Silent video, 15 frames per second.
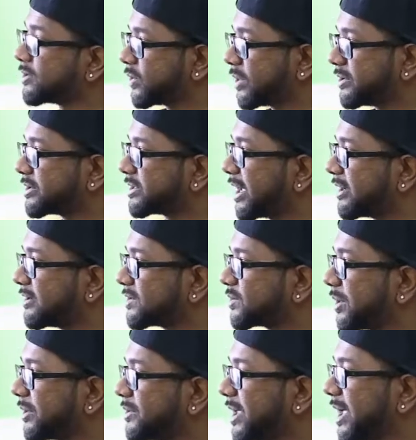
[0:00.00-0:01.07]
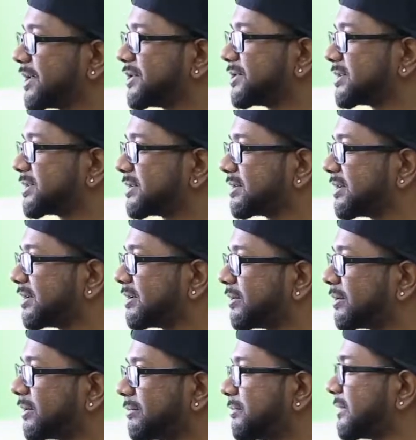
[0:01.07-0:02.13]
to understand as well. You can't just
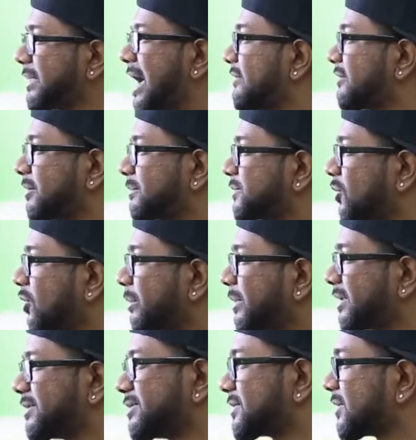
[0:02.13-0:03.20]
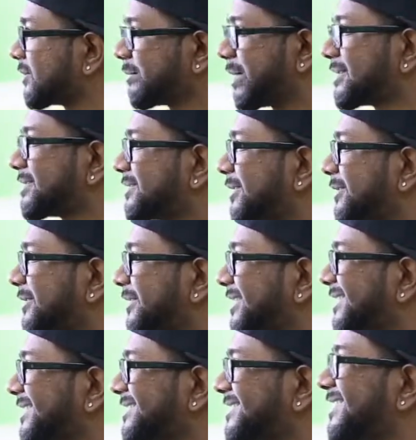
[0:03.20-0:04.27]
have it absorb and then it just passes out your
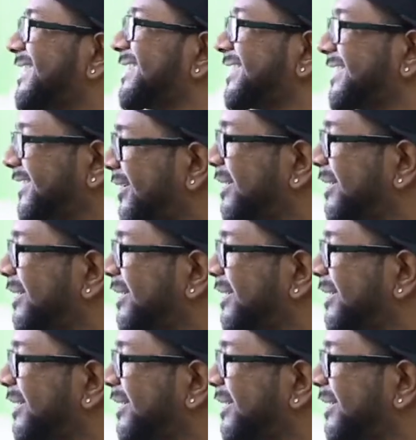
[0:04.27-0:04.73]
ears. You gotta, you know,